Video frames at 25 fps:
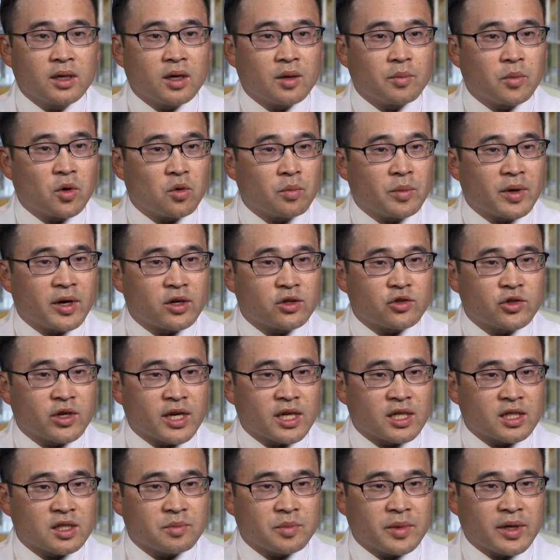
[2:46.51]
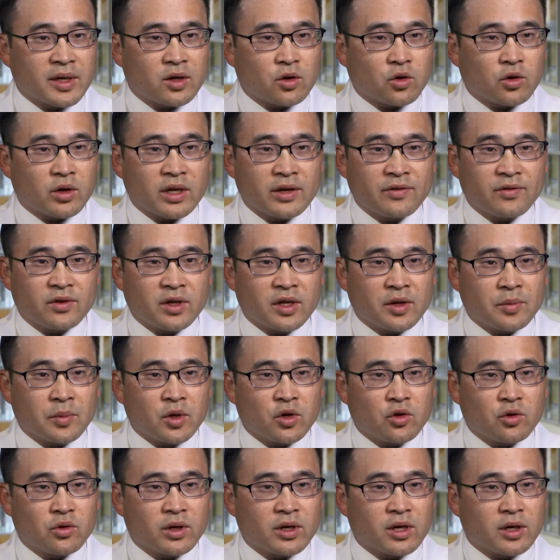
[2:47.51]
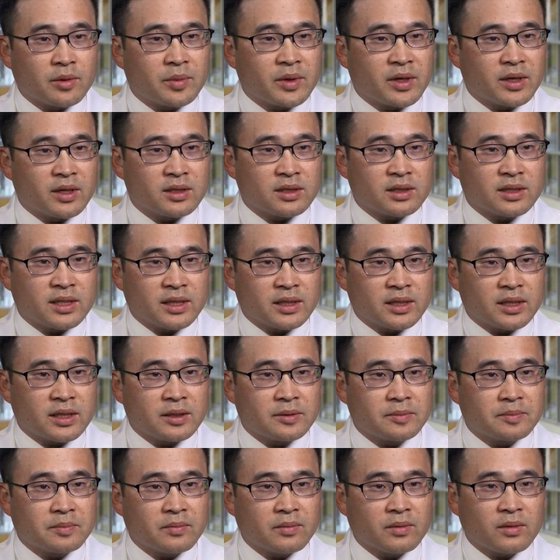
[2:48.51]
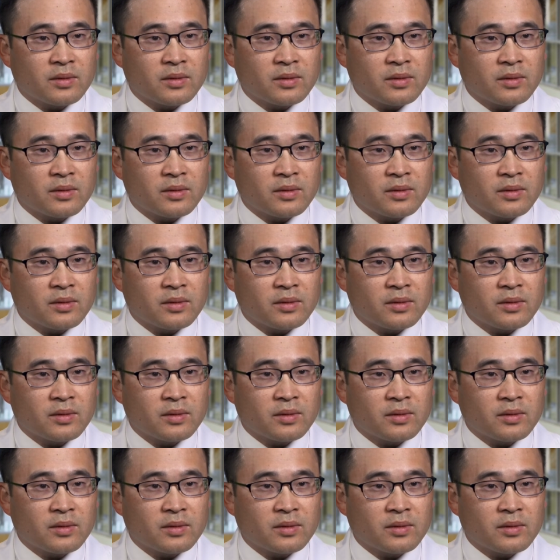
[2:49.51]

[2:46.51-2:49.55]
a bone marrow transplant, or even immunotherapy is needed.